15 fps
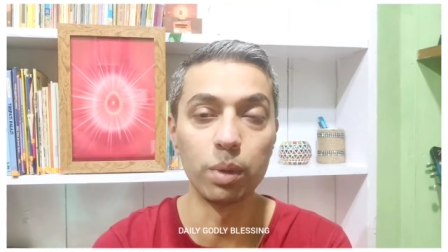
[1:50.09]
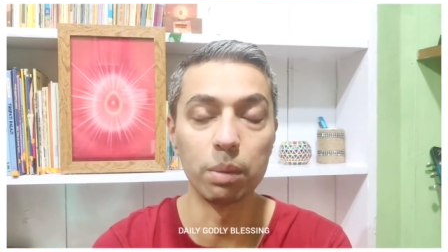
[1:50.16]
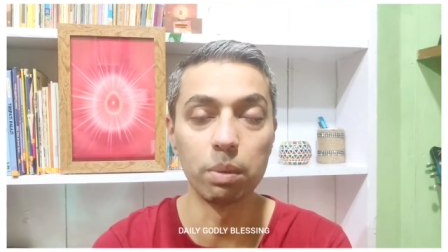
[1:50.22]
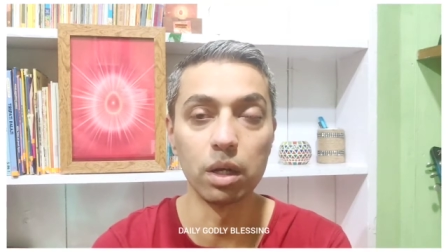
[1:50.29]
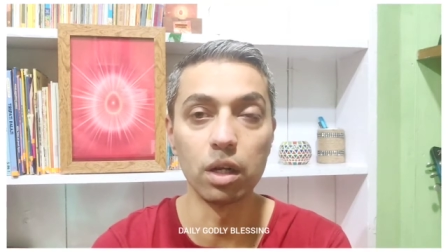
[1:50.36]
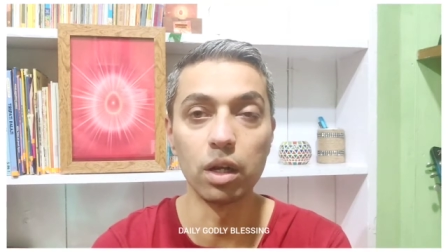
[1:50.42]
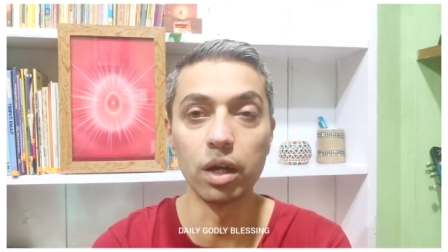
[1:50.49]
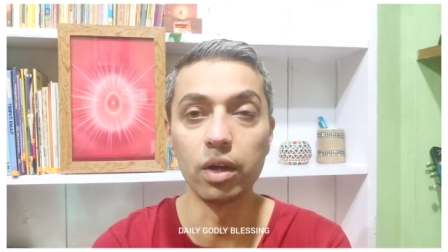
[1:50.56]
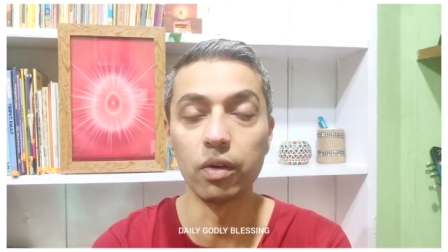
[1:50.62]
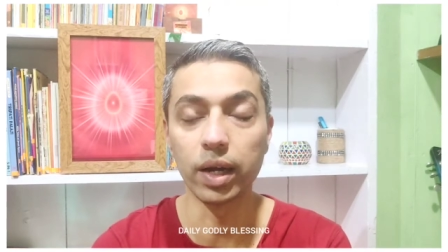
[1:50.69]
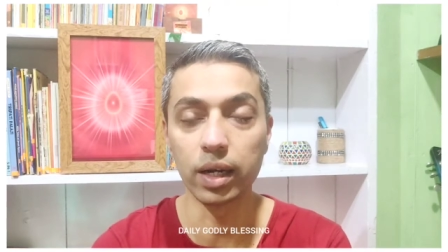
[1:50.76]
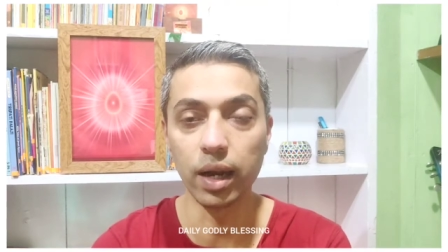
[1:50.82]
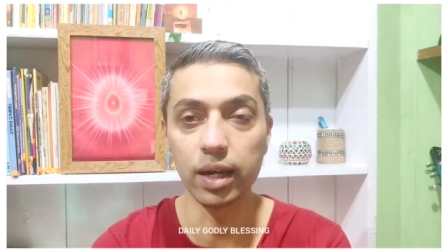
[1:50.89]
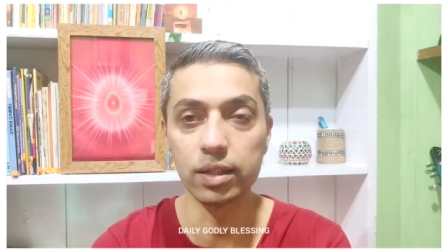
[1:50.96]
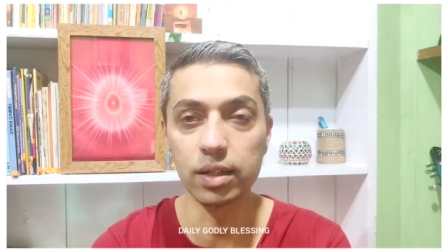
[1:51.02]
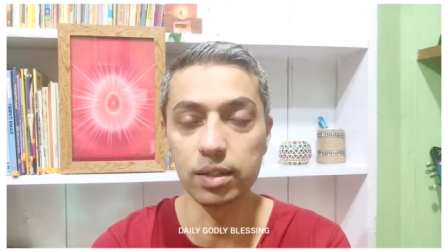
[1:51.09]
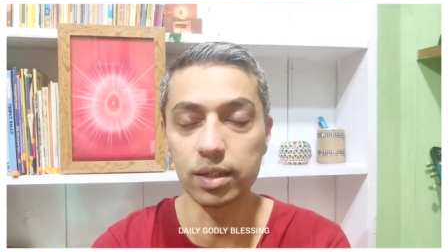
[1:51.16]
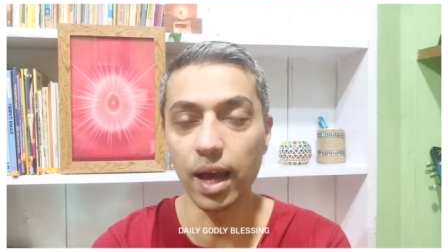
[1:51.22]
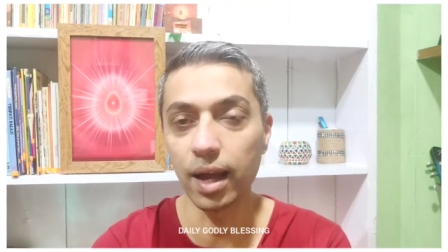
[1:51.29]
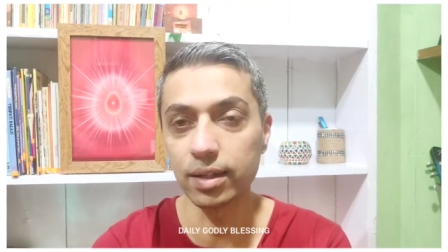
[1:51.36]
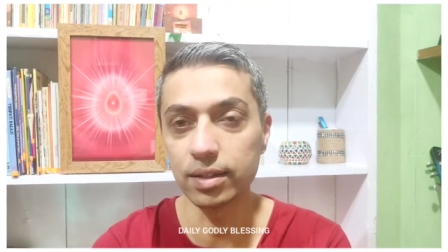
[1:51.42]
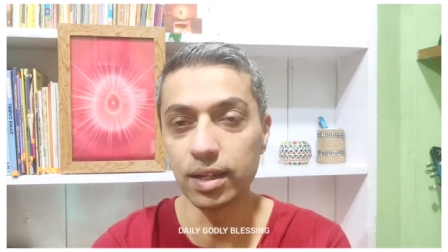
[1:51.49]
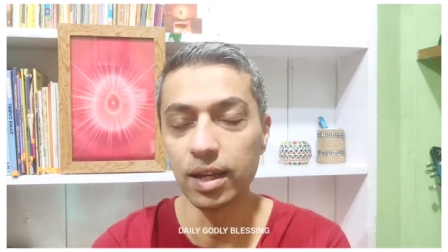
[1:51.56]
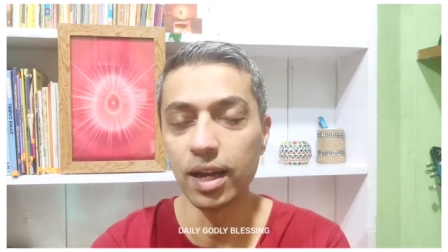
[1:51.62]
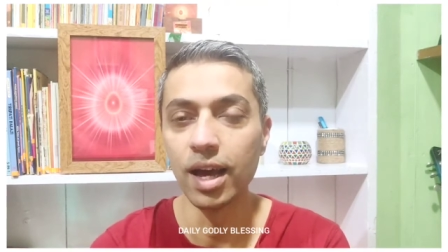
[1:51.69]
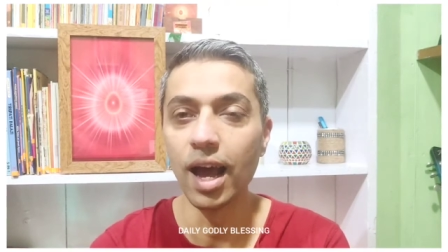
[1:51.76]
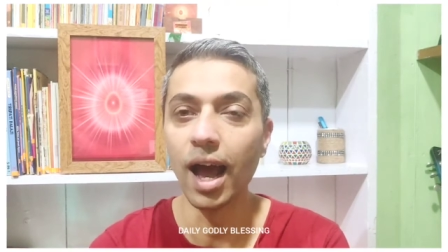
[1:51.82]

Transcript: people recognize us as.